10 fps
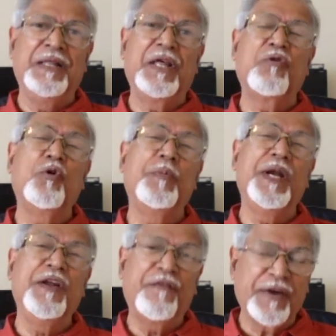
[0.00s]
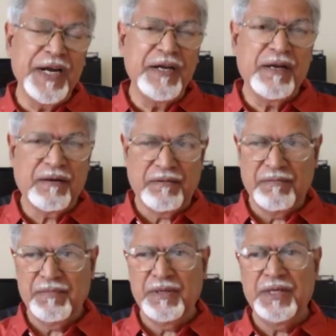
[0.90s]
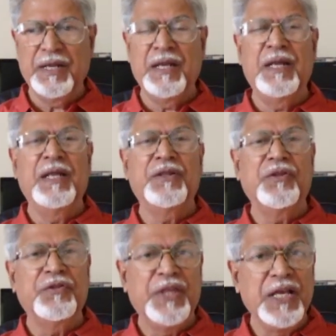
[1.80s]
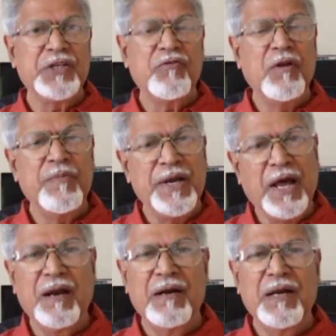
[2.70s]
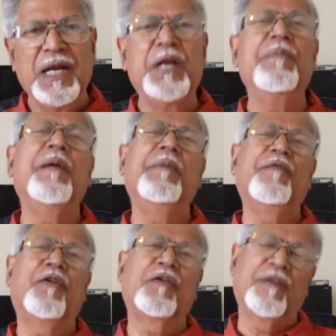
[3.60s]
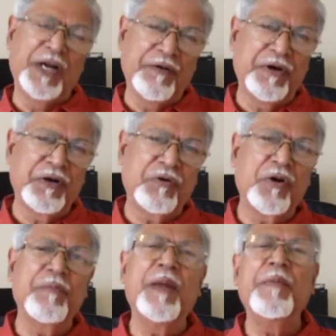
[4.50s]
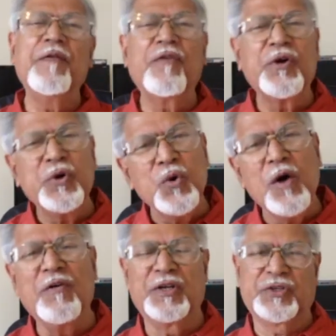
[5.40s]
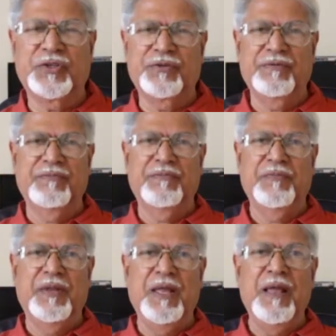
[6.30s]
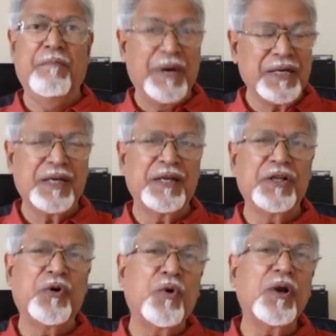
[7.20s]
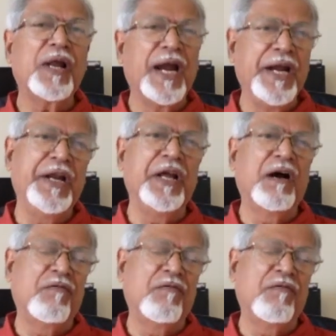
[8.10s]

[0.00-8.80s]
There would be different things will be done. It may be for 1 hour or maybe for 2 hours. But the whole idea